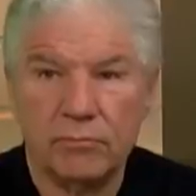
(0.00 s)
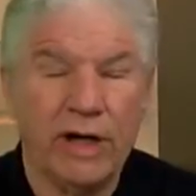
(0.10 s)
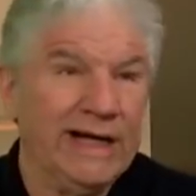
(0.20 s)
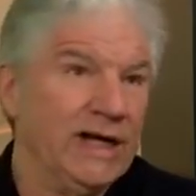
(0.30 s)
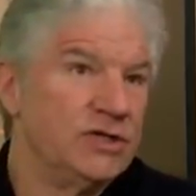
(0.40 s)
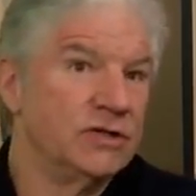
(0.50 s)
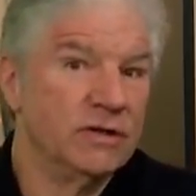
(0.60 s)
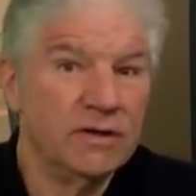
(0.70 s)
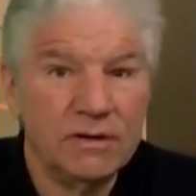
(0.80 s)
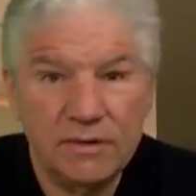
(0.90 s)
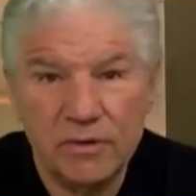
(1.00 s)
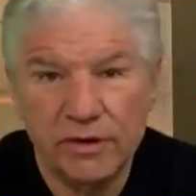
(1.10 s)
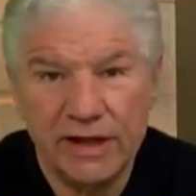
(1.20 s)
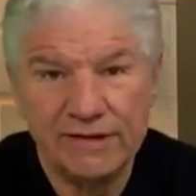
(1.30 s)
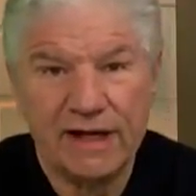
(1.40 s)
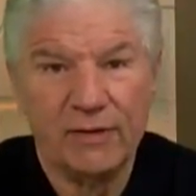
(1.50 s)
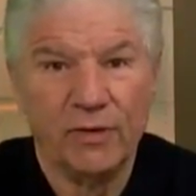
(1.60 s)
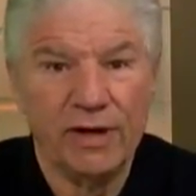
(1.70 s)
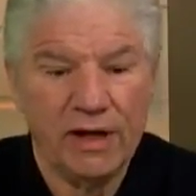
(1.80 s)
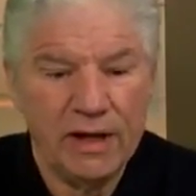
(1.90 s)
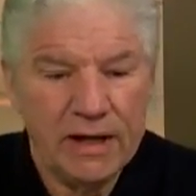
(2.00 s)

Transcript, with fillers: radiation on that thyroid.